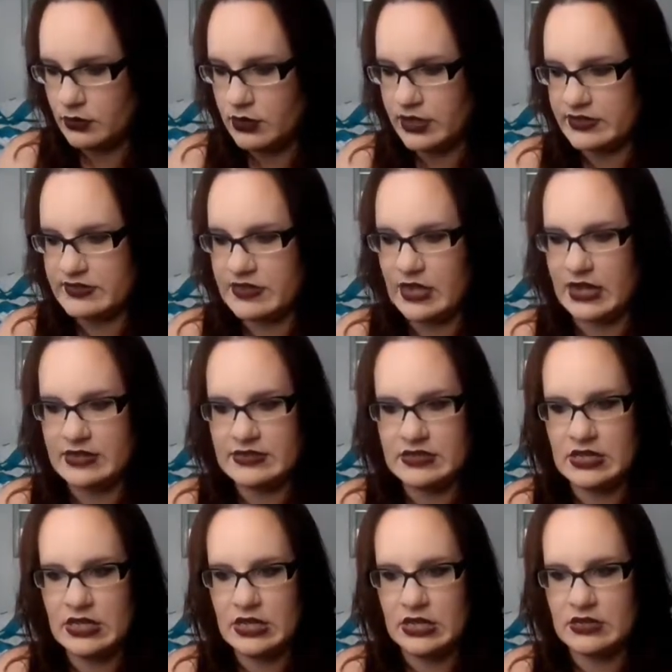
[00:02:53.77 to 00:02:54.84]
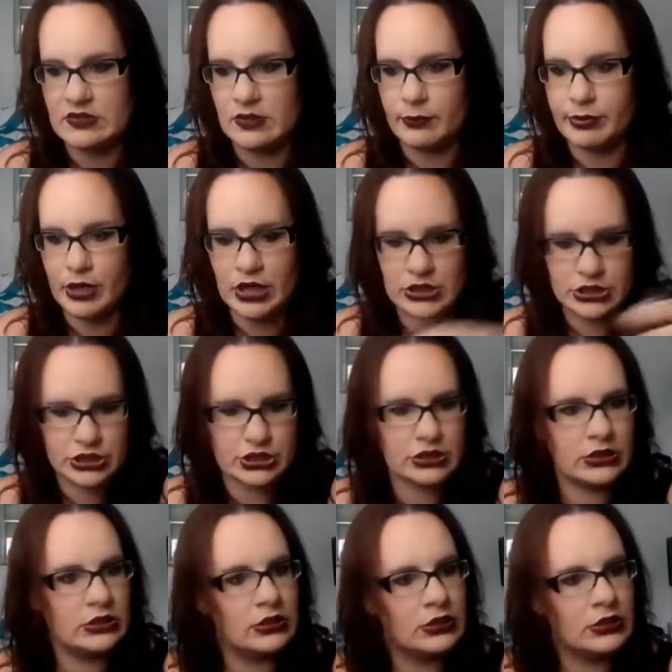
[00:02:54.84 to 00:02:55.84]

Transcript: Next thing I see is a brush.